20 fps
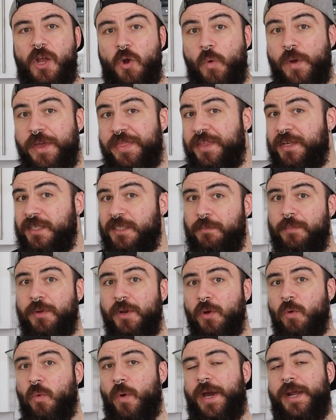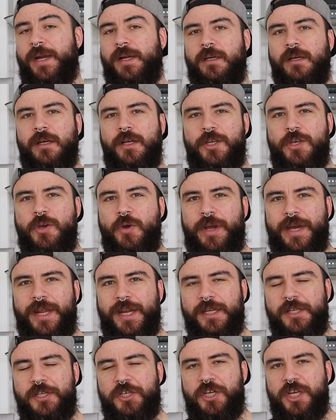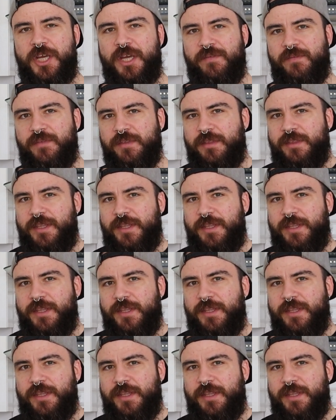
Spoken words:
With this brewer, you can achieve